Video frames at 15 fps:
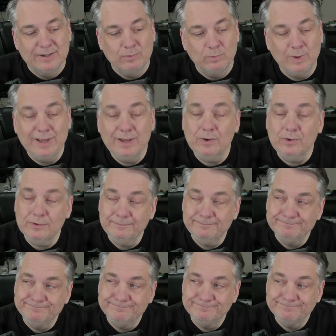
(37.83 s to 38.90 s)
Well,
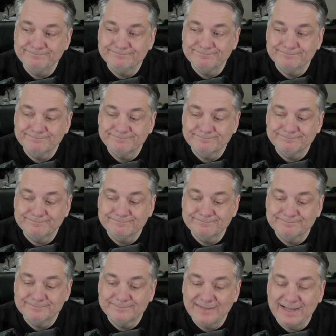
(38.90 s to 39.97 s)

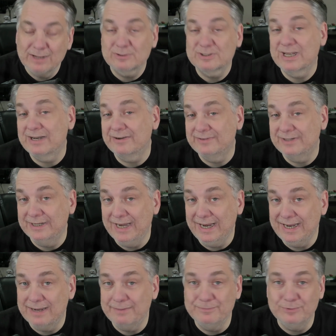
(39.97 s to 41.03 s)
outside of
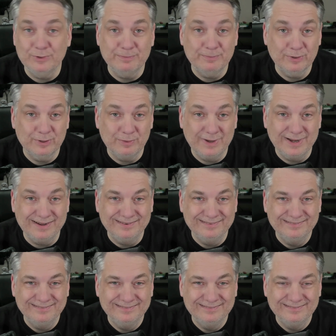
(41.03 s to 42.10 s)
today, I'm doing pretty well.
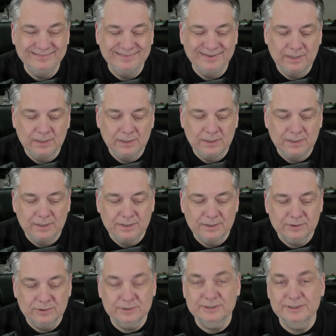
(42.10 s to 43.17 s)

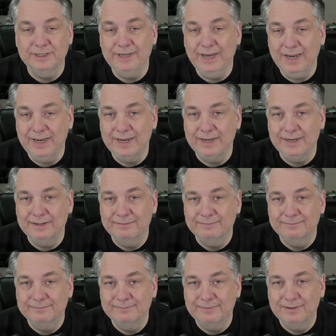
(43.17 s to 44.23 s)
Because today,
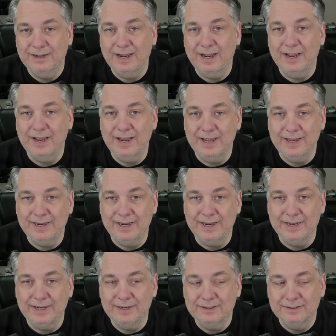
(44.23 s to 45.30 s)
I had
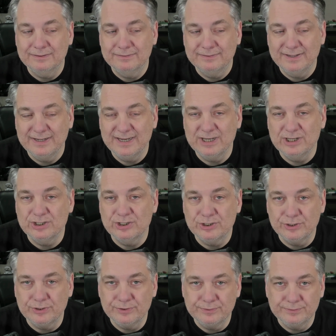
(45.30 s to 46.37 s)
a
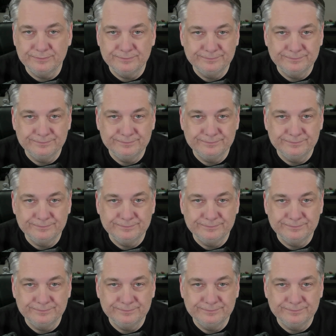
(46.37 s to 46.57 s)
issue.